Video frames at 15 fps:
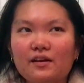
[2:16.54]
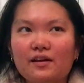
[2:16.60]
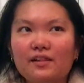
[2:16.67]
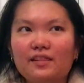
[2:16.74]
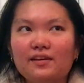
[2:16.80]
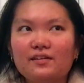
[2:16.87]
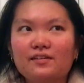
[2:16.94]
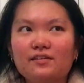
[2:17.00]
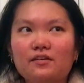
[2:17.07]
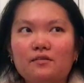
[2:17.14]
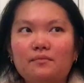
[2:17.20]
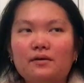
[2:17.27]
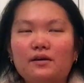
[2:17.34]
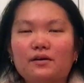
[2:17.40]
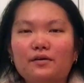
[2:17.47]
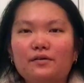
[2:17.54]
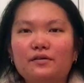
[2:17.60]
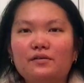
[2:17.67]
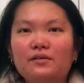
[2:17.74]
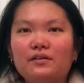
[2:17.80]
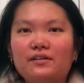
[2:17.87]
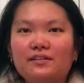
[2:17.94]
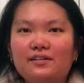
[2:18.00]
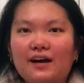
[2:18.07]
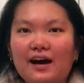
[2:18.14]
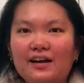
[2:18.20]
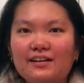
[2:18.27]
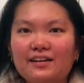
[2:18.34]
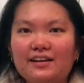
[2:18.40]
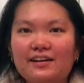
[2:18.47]
I think tomorrow we're doing
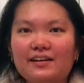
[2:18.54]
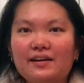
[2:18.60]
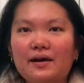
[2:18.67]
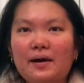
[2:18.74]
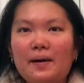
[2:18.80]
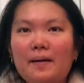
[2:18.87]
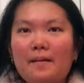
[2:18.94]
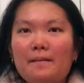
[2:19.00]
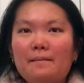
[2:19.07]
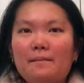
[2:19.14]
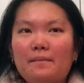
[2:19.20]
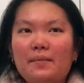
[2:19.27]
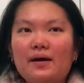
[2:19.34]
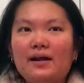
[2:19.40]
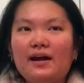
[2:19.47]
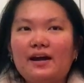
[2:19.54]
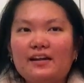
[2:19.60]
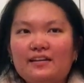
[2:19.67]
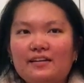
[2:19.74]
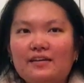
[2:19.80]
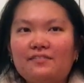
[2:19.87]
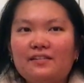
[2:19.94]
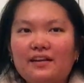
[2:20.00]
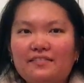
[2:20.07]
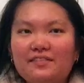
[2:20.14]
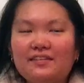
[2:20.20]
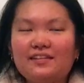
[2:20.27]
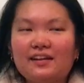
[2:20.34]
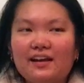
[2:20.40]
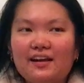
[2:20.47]
lasagna, but I definitely have
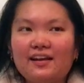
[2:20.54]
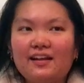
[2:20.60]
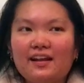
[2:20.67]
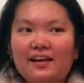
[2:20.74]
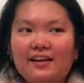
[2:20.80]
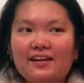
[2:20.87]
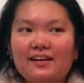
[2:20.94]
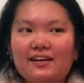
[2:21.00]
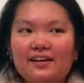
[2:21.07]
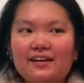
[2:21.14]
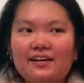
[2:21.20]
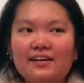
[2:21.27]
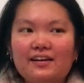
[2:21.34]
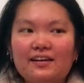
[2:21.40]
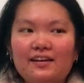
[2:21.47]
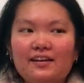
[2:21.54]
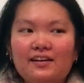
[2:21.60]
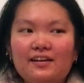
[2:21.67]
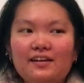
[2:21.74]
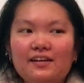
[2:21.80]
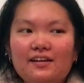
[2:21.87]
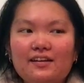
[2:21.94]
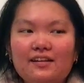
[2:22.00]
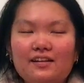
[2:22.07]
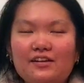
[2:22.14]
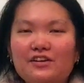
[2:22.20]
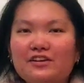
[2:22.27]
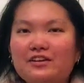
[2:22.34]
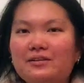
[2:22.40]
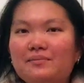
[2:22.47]
to say like the
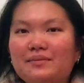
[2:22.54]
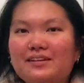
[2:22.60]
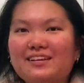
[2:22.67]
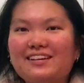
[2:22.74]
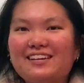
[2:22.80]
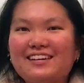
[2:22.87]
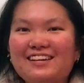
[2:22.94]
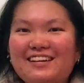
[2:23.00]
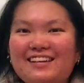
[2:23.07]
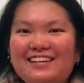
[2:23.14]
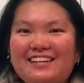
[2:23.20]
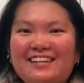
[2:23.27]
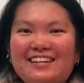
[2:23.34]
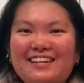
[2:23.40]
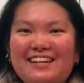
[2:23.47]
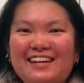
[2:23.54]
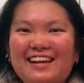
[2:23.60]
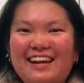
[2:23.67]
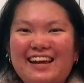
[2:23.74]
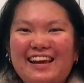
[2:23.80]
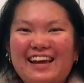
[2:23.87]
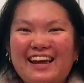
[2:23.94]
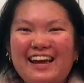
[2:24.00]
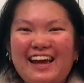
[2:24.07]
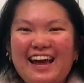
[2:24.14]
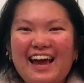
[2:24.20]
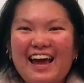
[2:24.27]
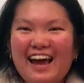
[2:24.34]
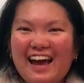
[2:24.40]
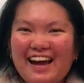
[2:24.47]
Christmas cookies.
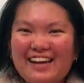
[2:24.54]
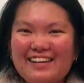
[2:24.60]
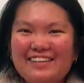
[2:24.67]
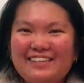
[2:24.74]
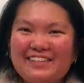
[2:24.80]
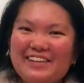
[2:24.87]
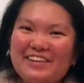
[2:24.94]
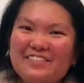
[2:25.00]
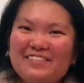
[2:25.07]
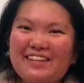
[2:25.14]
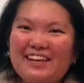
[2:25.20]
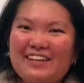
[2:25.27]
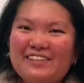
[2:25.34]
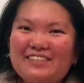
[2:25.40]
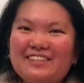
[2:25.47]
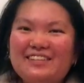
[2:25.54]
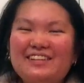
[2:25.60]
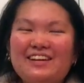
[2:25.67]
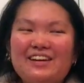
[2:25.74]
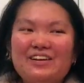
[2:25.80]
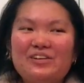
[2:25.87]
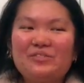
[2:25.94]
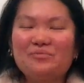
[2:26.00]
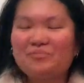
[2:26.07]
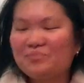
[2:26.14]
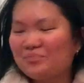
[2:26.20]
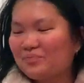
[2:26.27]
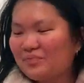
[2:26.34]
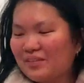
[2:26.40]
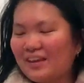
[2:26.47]
I do love those, so
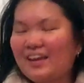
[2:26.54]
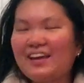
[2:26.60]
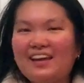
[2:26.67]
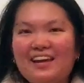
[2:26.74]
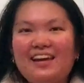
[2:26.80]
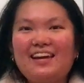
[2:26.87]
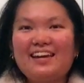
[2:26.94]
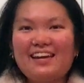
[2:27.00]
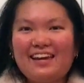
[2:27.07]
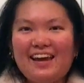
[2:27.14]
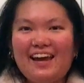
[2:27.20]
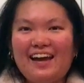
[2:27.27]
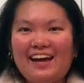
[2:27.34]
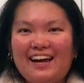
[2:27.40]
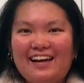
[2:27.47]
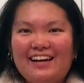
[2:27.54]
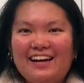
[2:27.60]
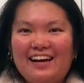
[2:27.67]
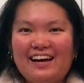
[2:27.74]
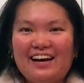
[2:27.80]
yeah.